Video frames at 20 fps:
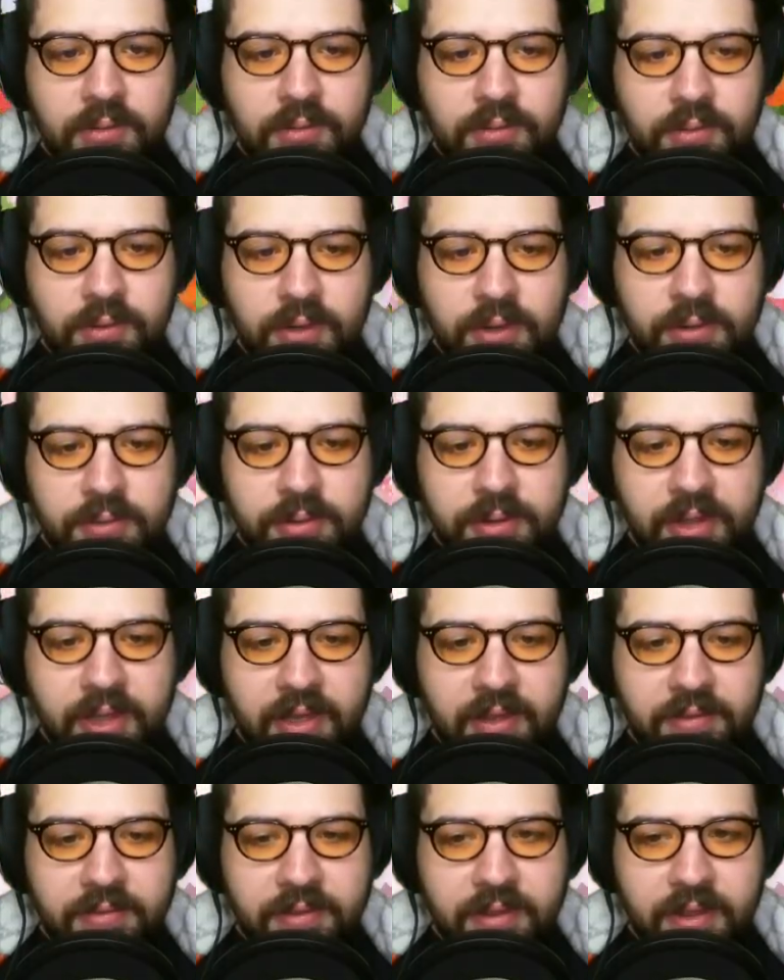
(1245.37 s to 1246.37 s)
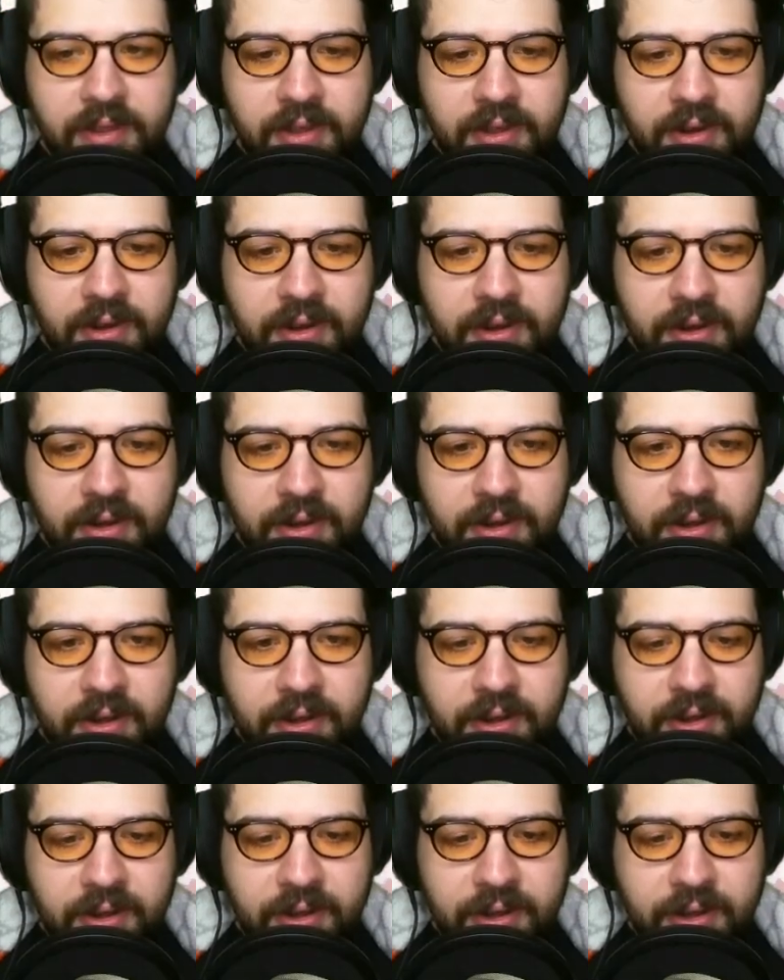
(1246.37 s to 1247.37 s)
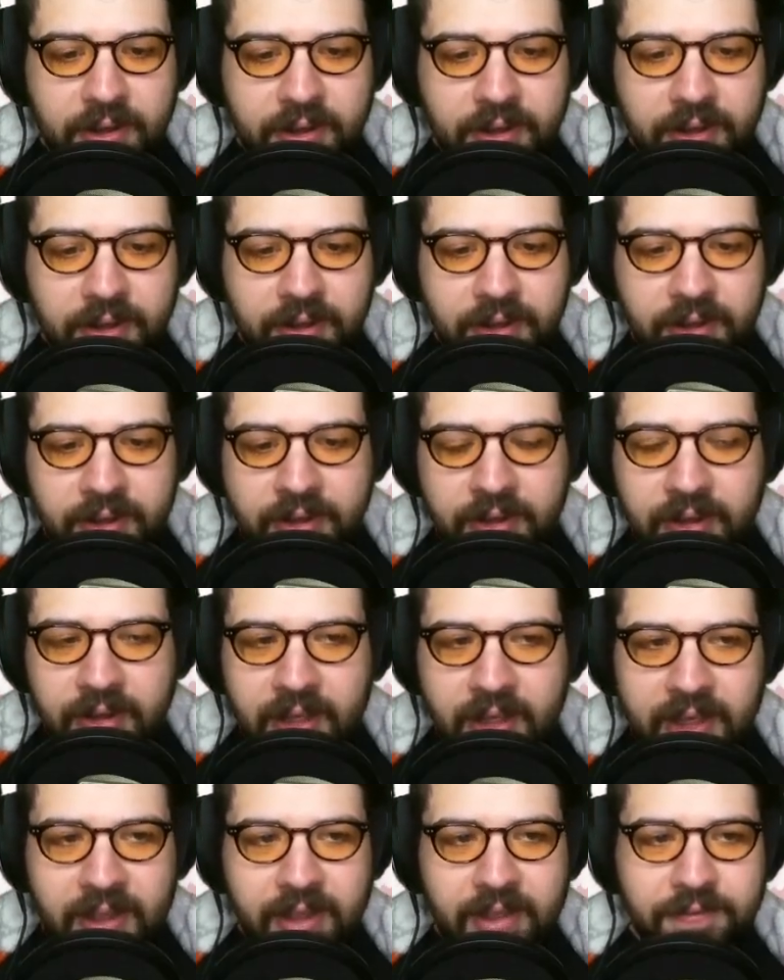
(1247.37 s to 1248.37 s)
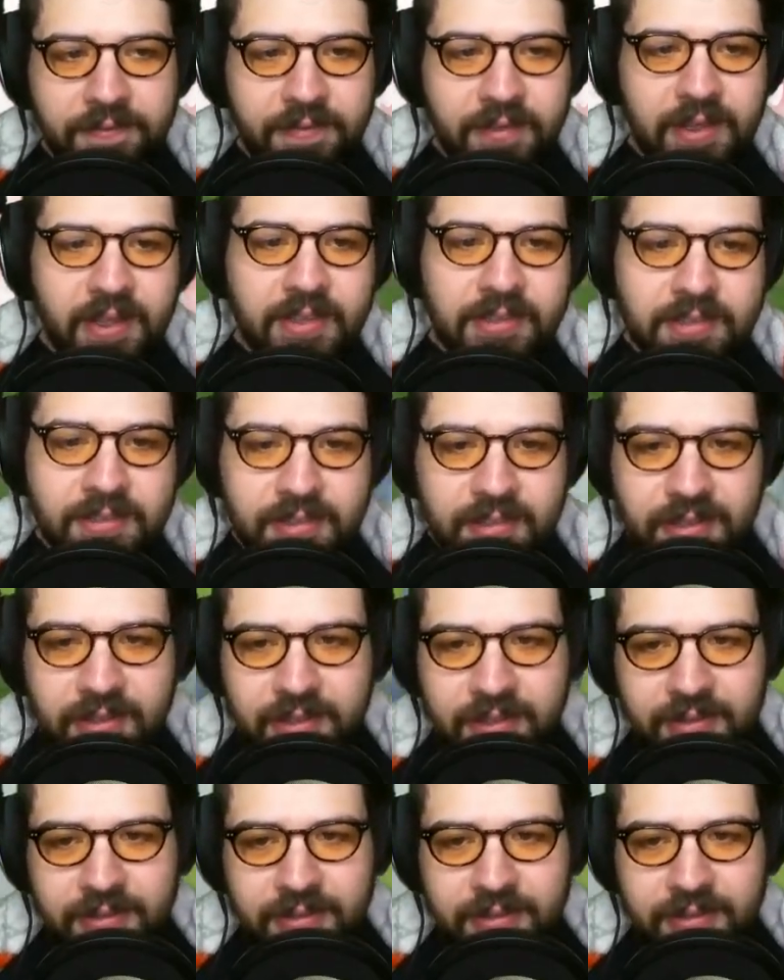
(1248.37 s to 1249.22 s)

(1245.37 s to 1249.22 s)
What do we have here? Hey, a fossil!